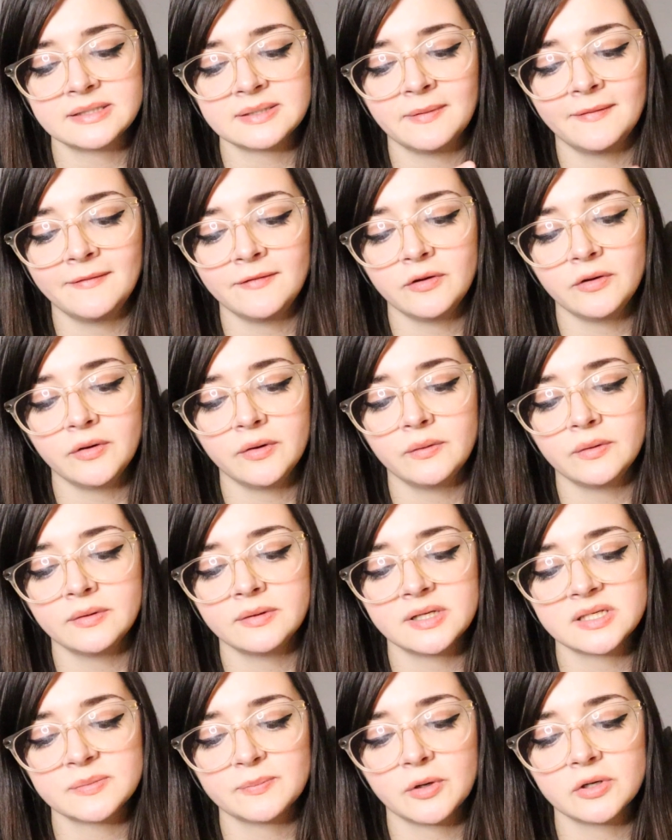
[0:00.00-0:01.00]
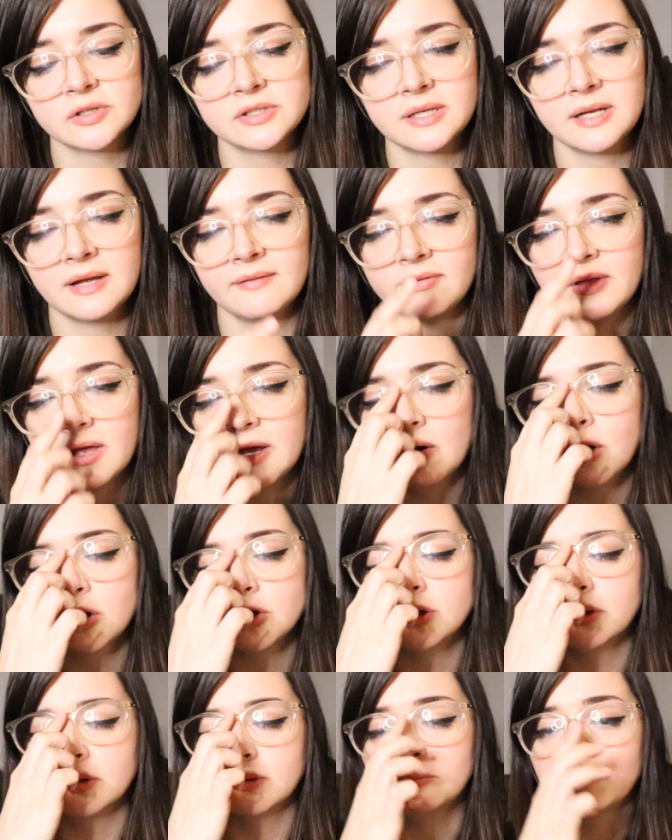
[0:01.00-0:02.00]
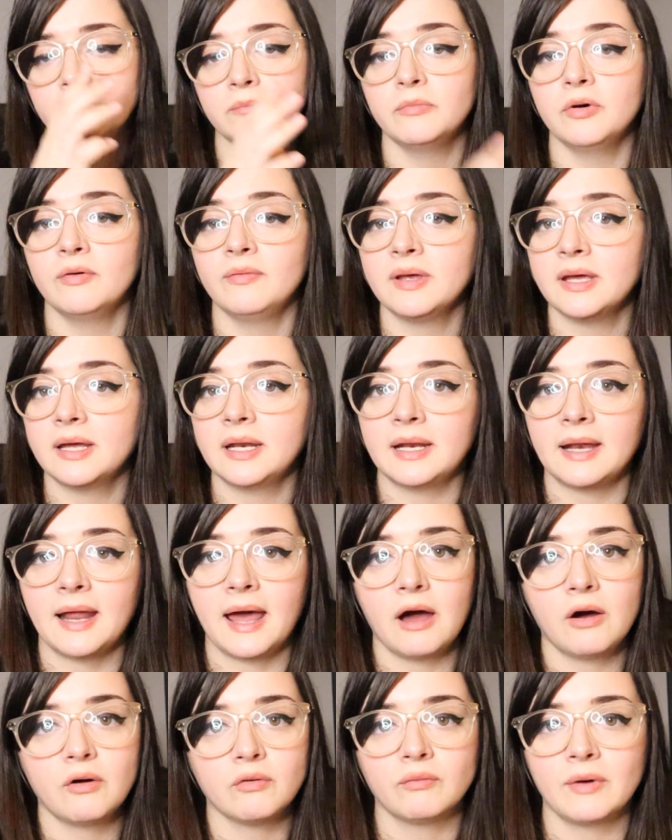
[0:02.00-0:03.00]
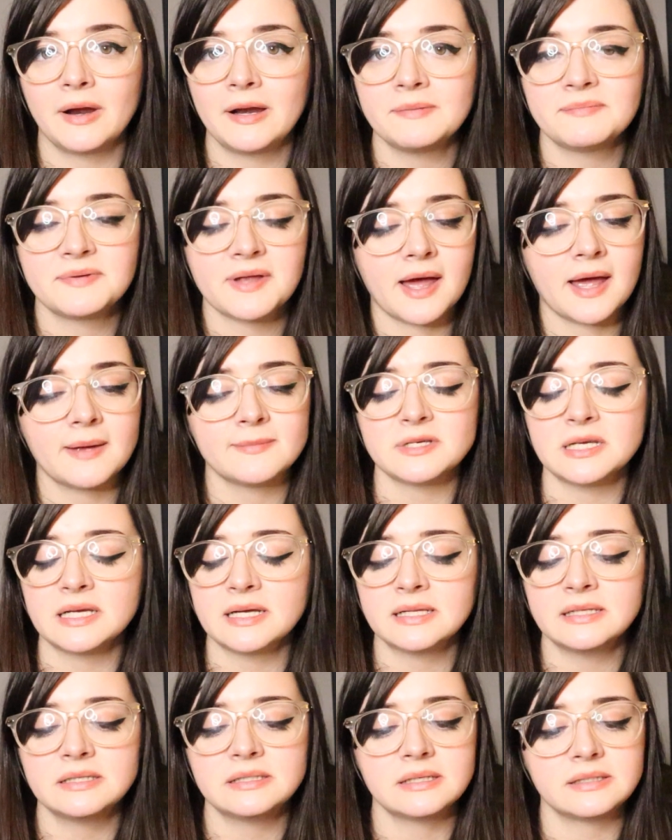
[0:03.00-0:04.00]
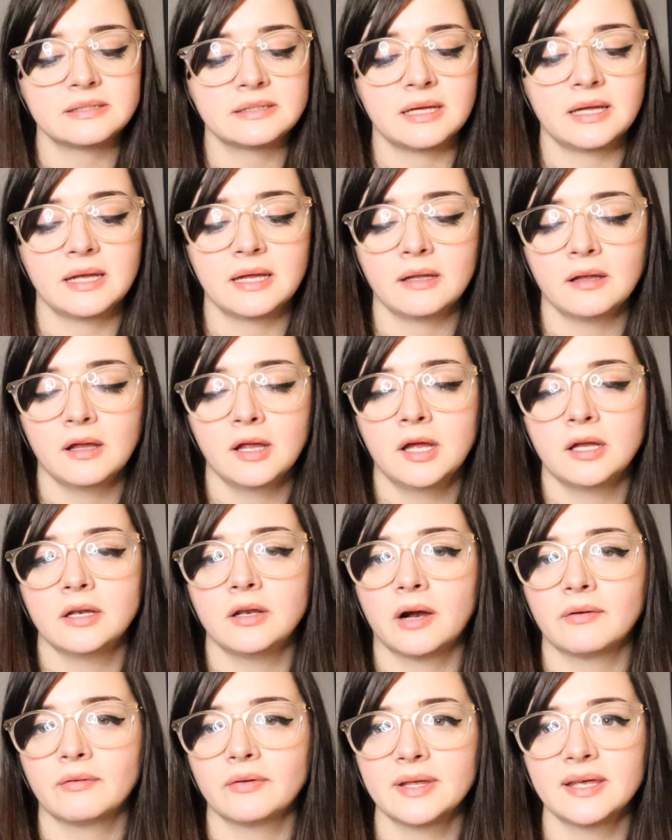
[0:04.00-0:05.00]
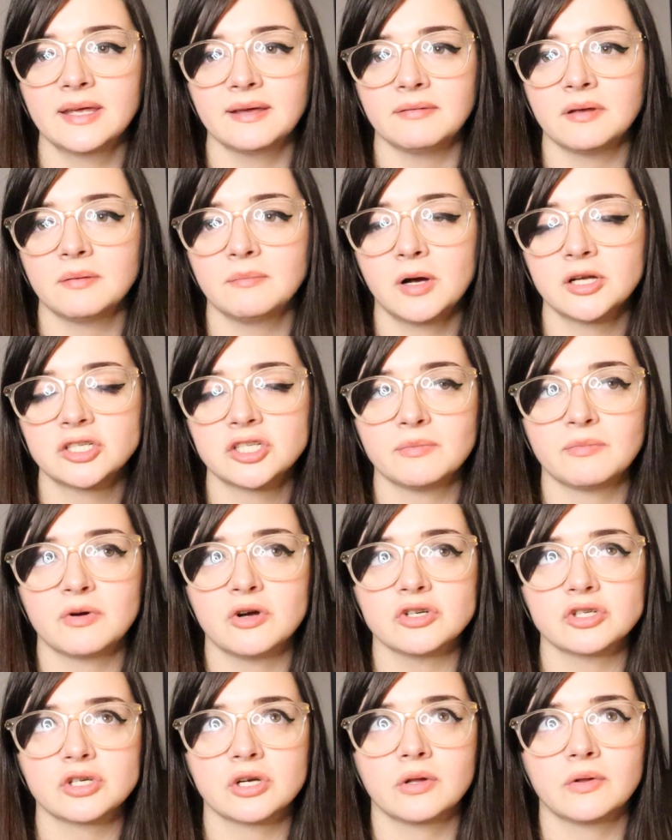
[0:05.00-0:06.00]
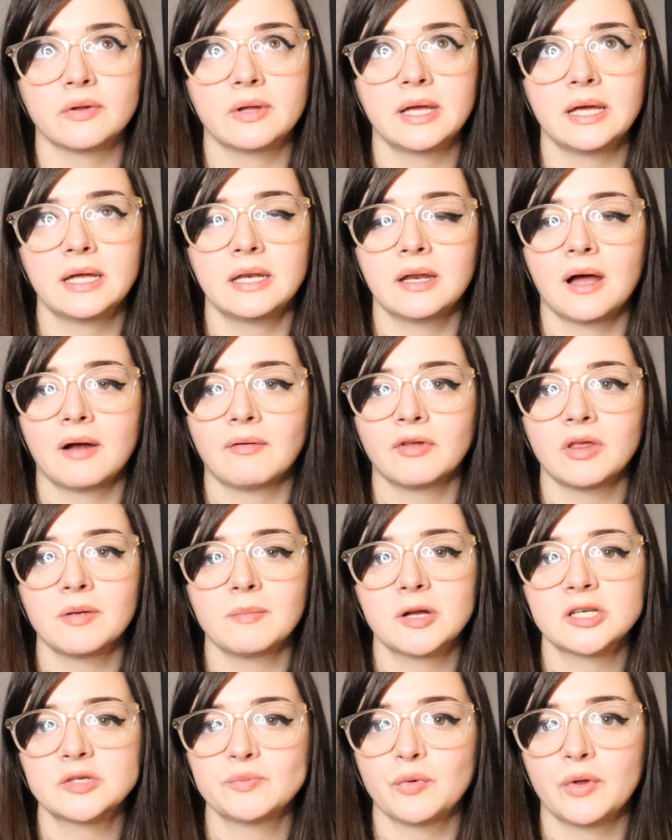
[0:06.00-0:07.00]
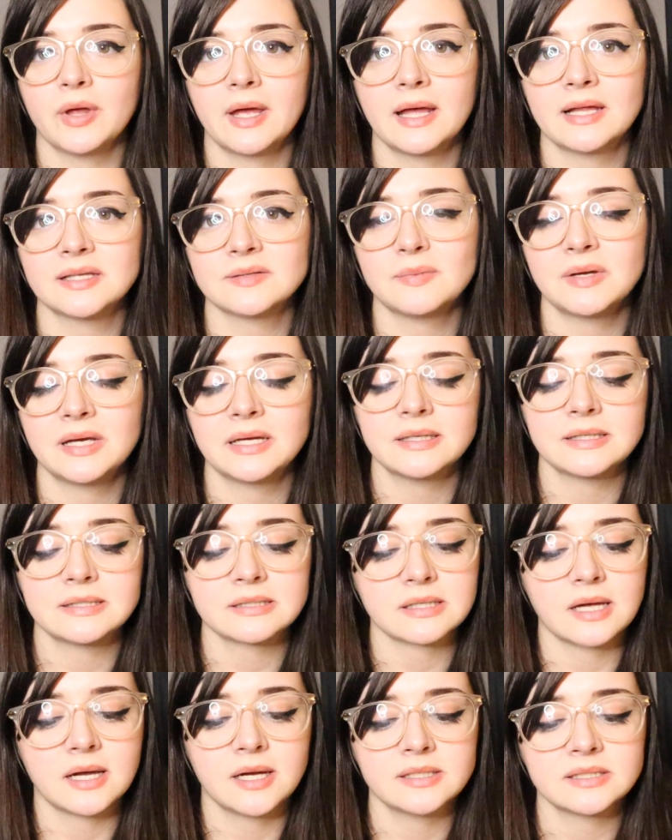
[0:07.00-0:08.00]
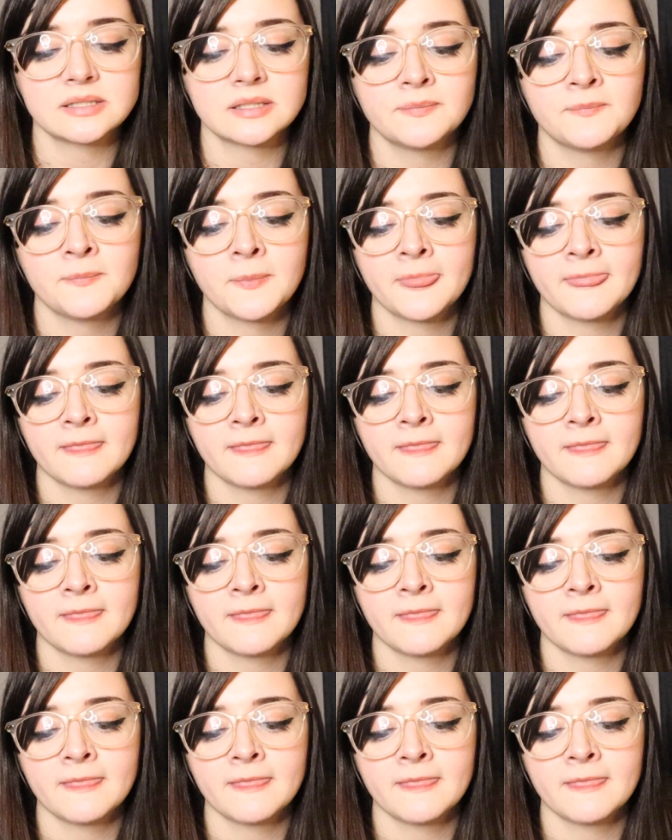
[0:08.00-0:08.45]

Some of you, this person, if they are moving in and out, random times, inconsistent, not really giving much emotionally, not really much plans being discussed,